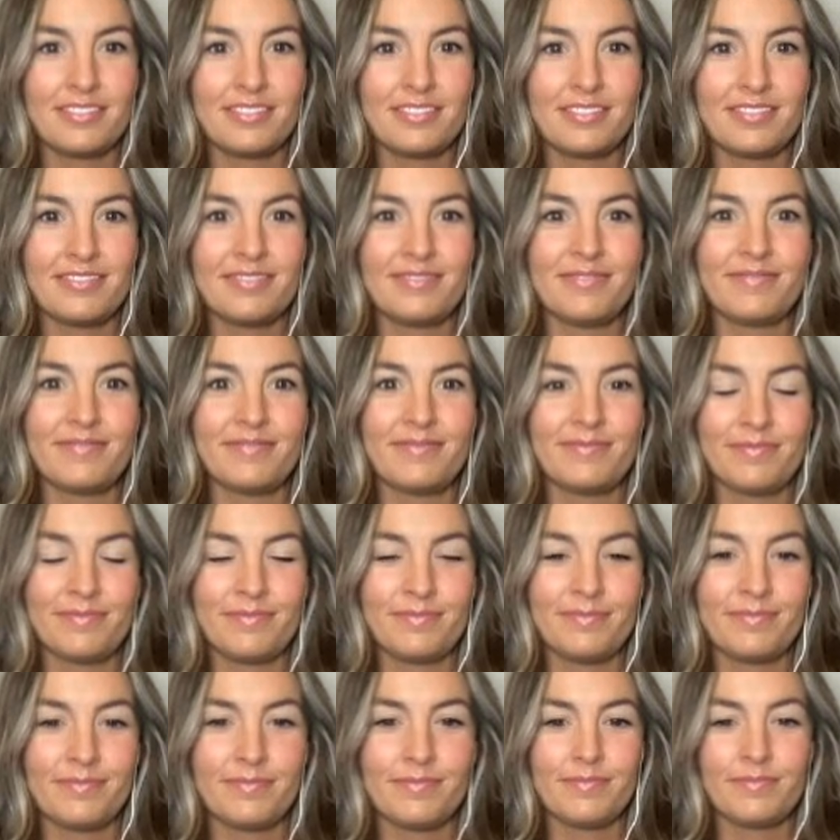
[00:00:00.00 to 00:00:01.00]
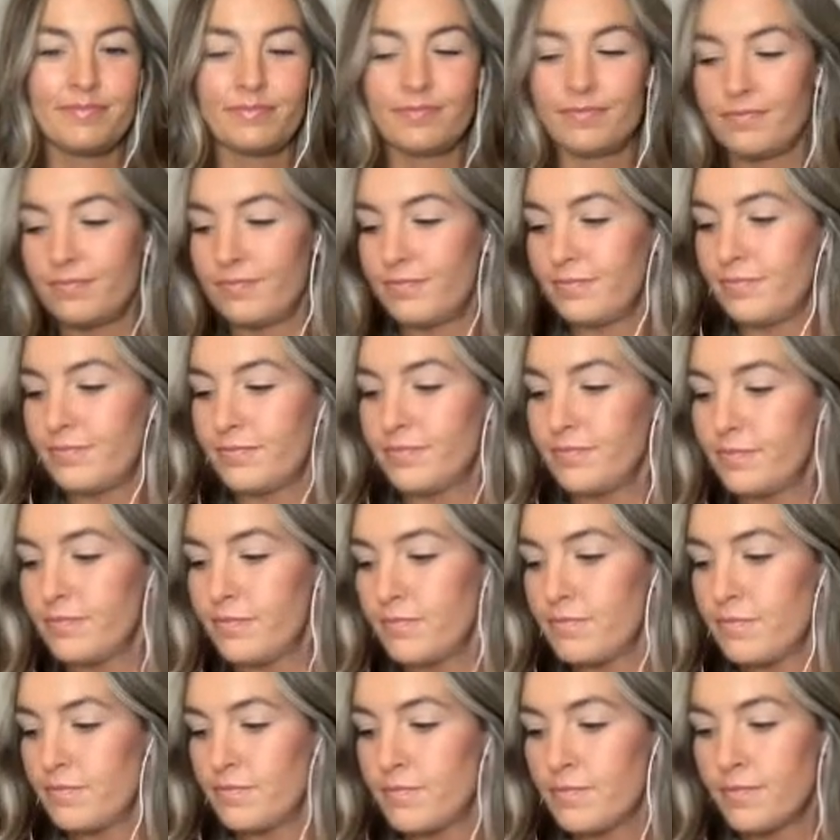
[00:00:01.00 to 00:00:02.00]

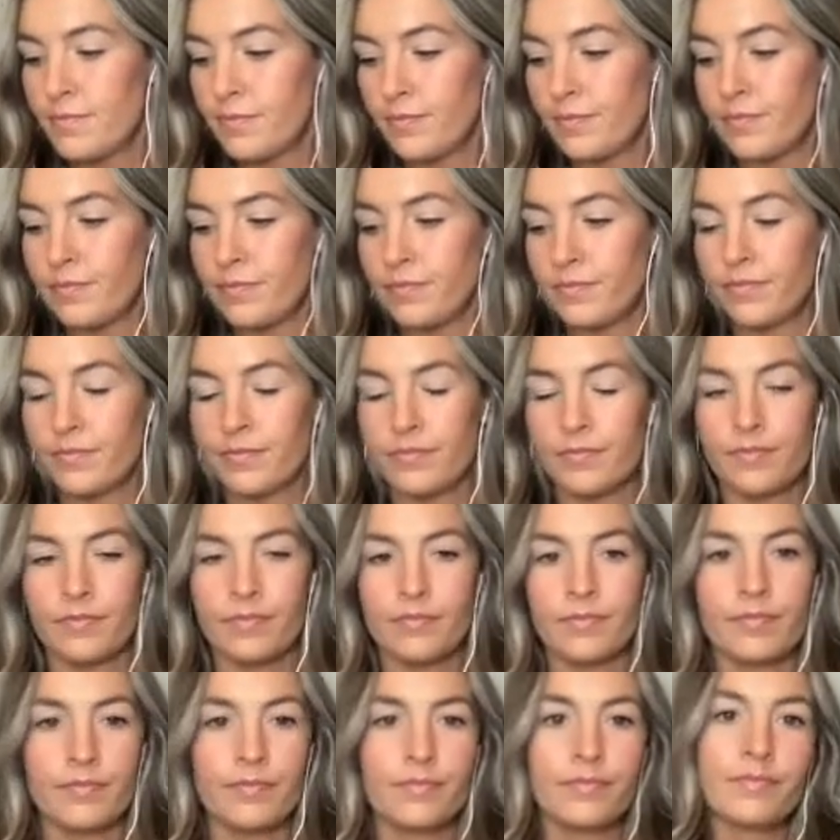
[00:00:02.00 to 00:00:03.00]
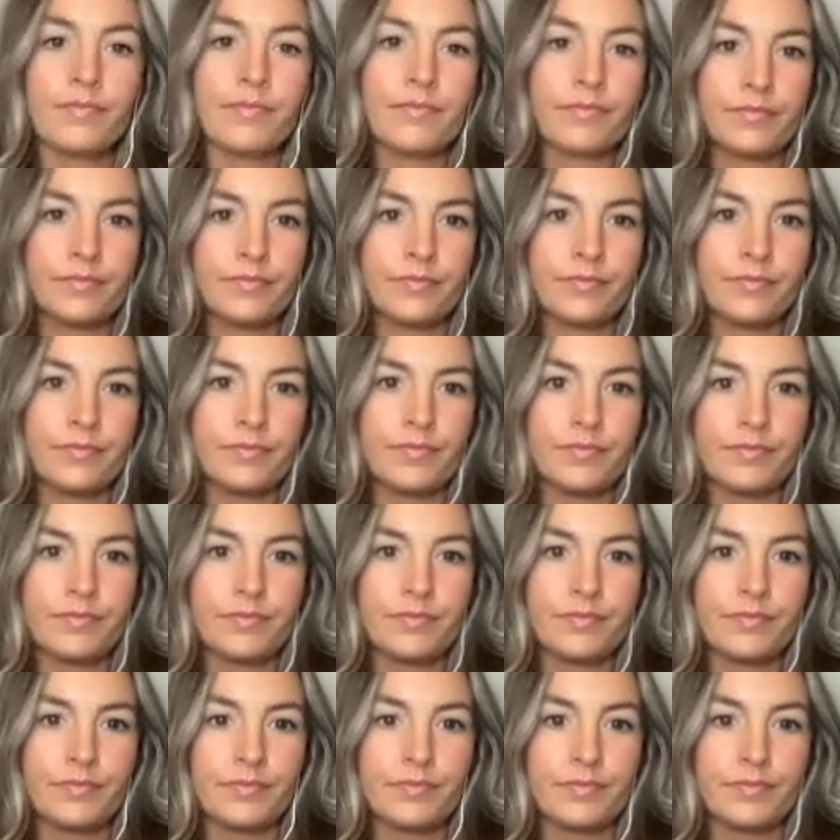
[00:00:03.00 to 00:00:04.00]

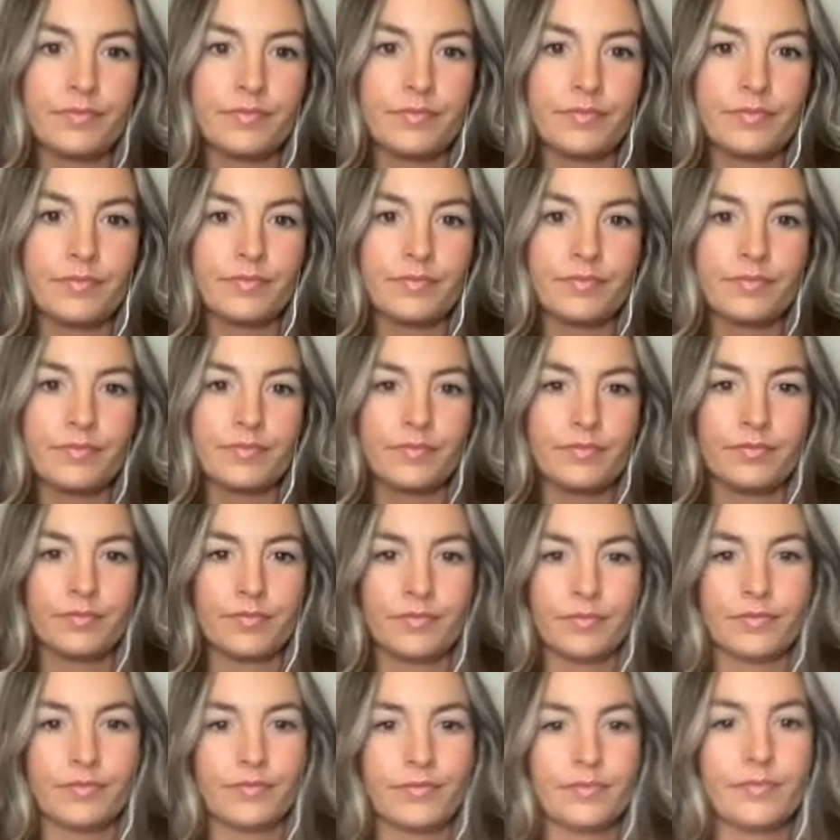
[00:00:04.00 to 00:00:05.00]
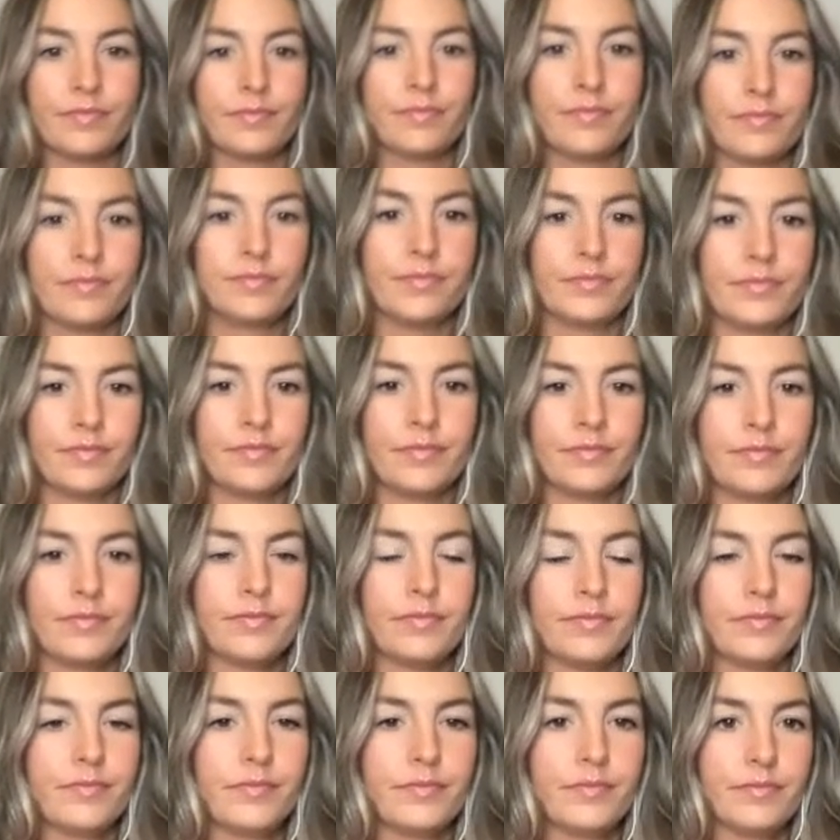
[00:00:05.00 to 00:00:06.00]

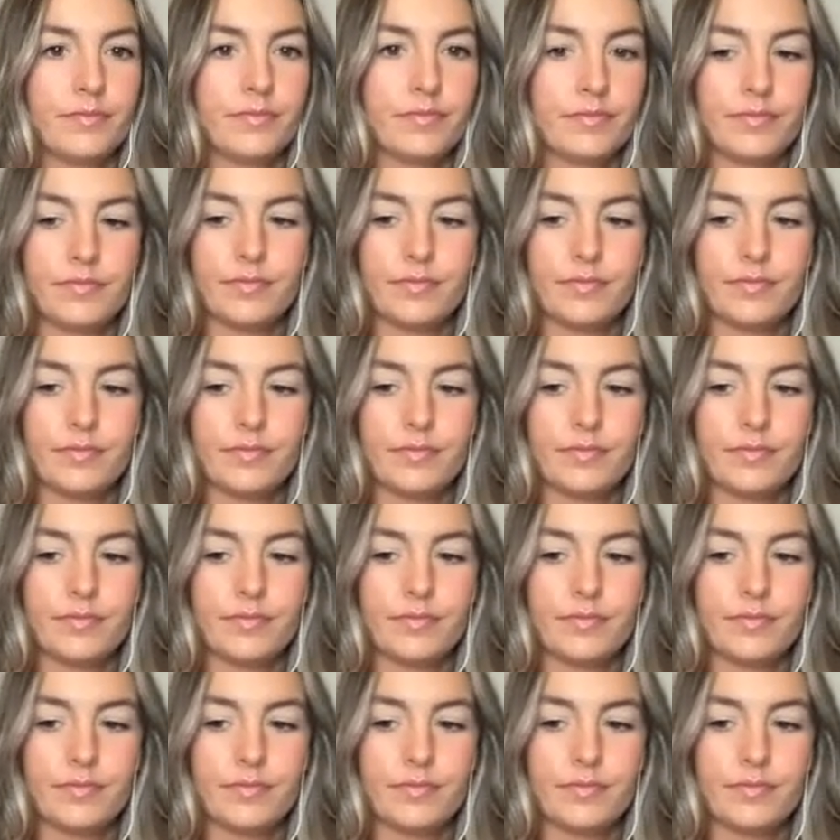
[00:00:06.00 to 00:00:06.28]
This person isn't speaking.